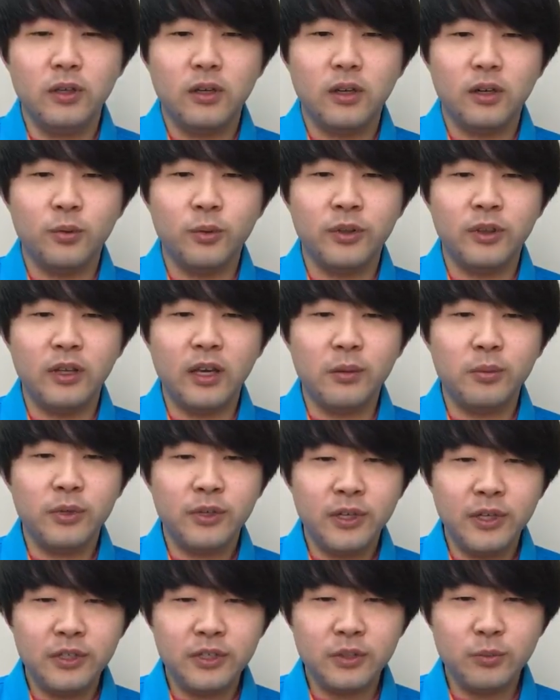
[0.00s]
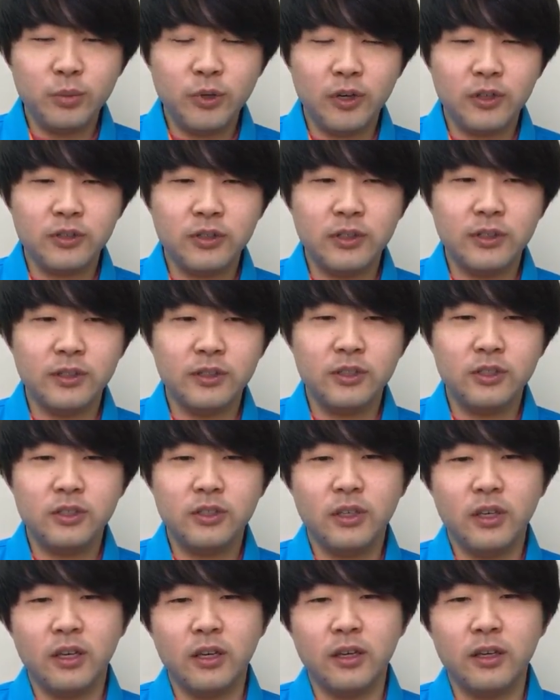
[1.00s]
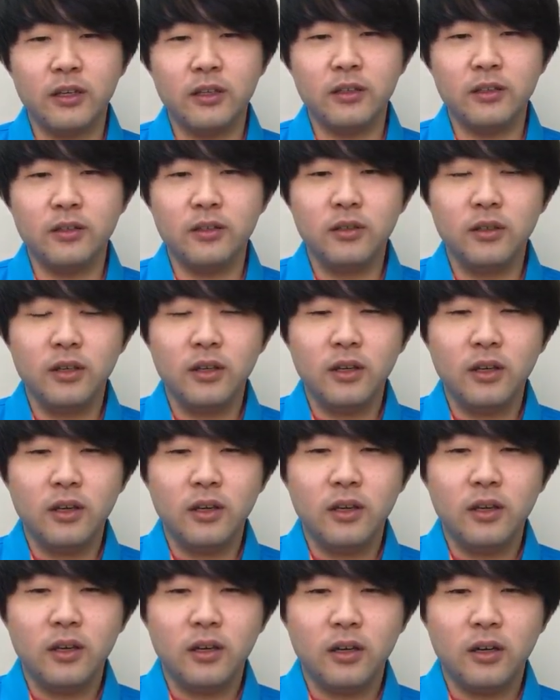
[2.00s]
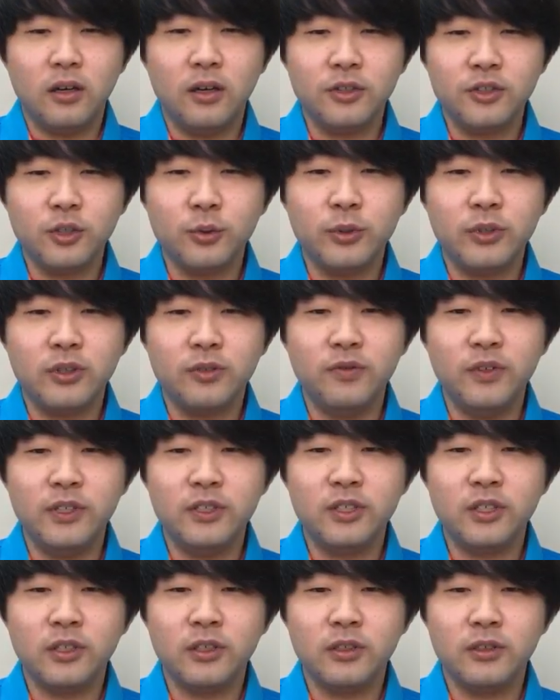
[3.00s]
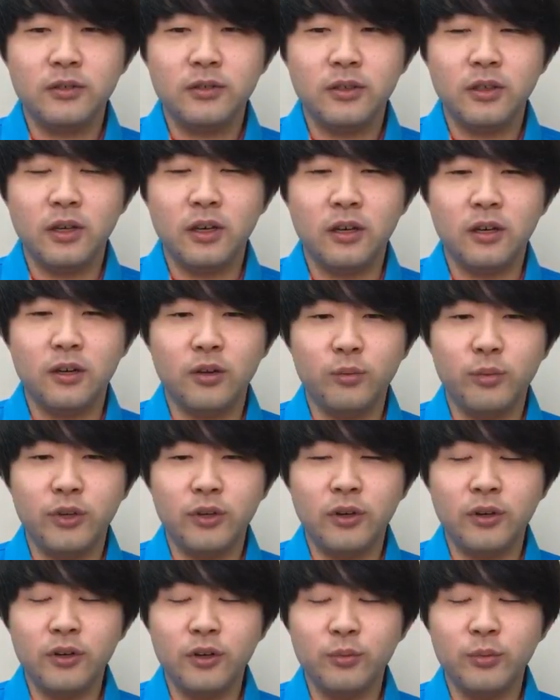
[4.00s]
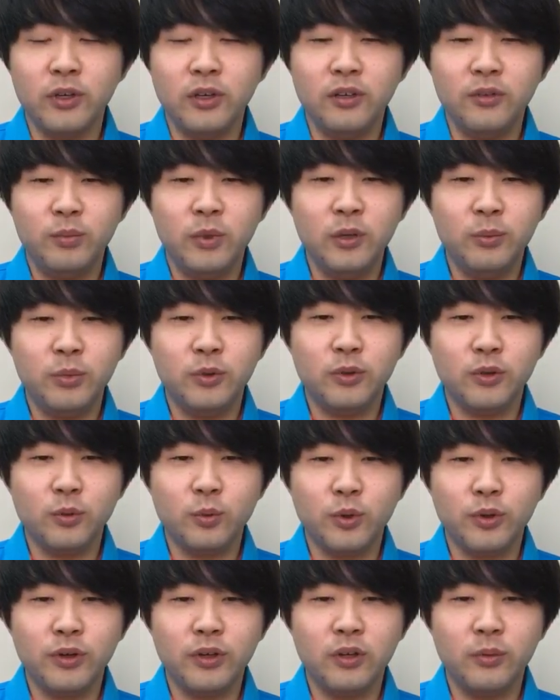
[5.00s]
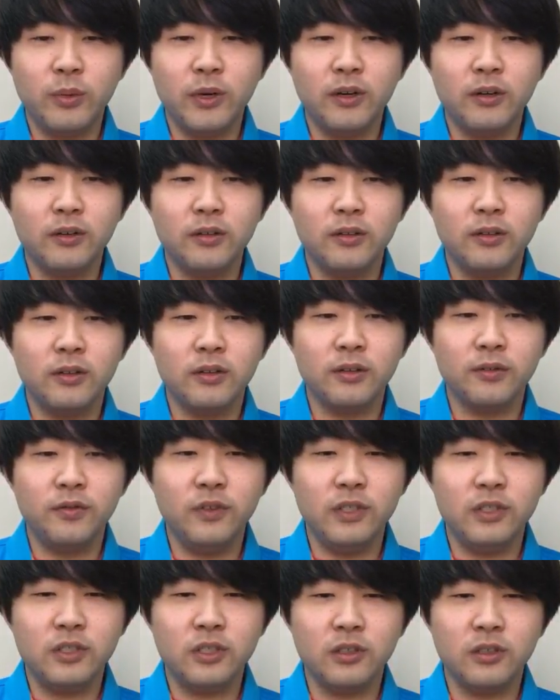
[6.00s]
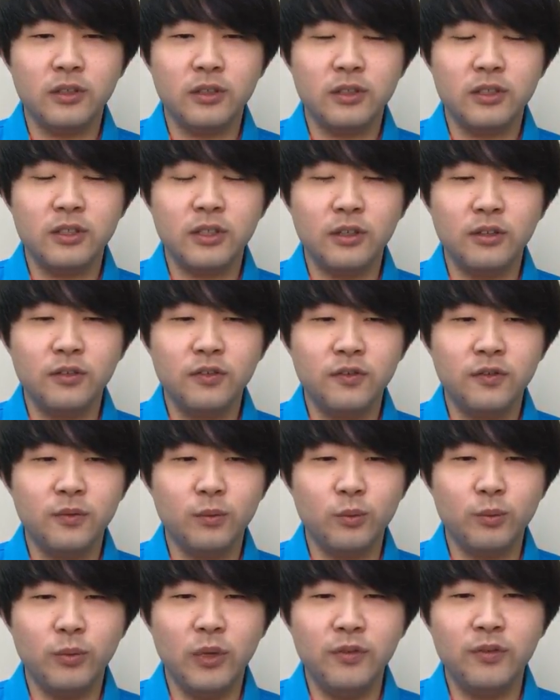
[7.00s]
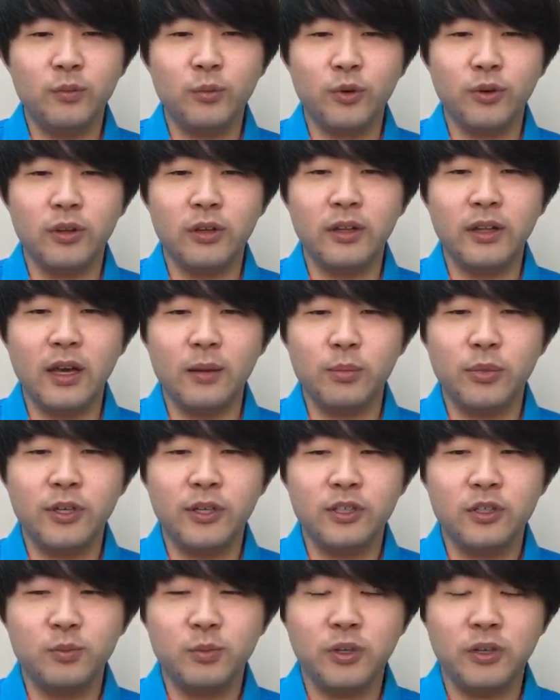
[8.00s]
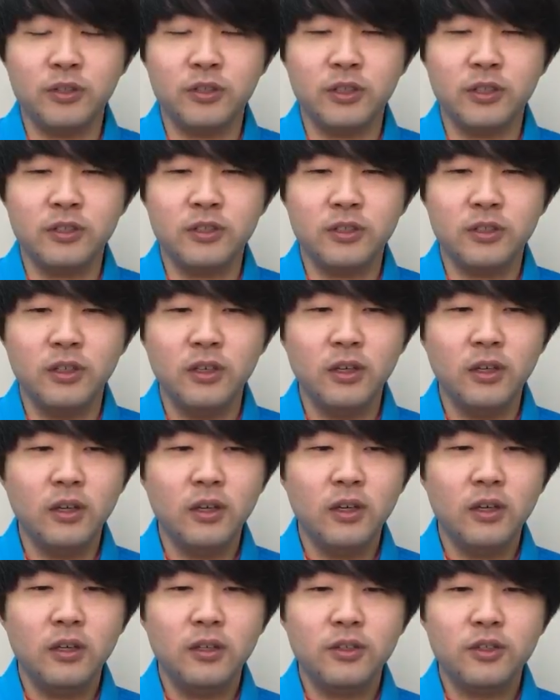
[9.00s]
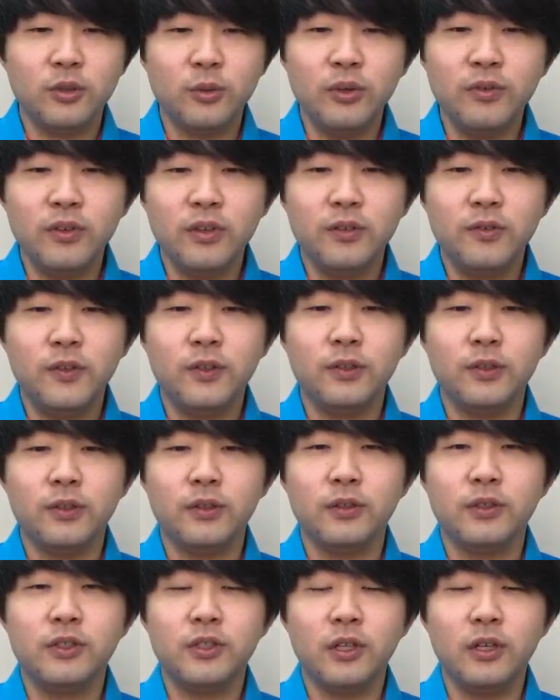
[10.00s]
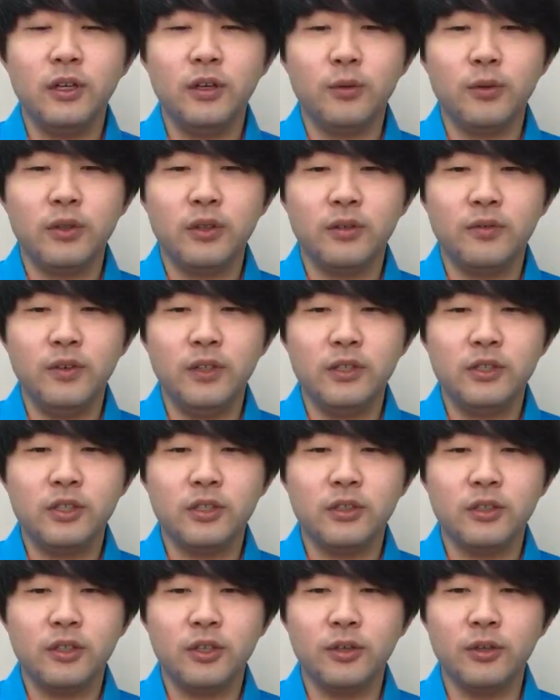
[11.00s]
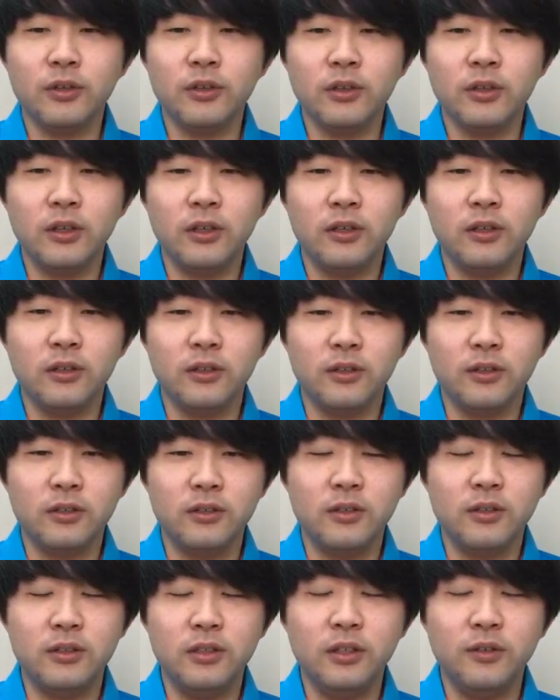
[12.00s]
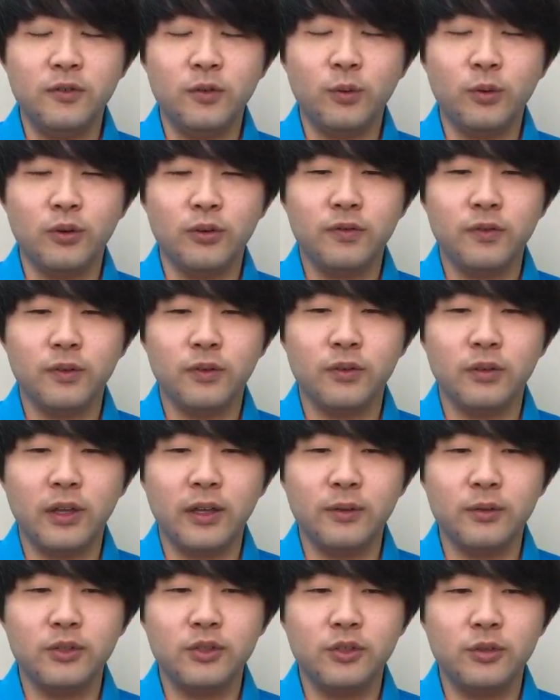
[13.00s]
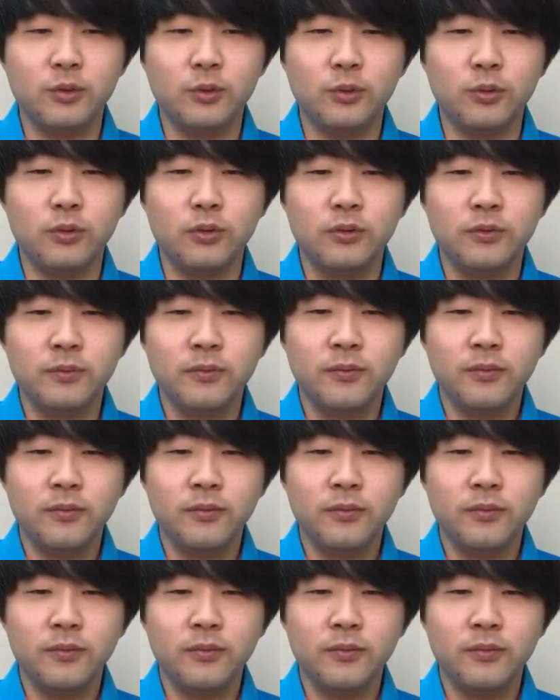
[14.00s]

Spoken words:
with the application process and also with the visa. I know many people are worried about the visa itself even more than the application process. So even if you're studying with a visa currently, the D4 for language school,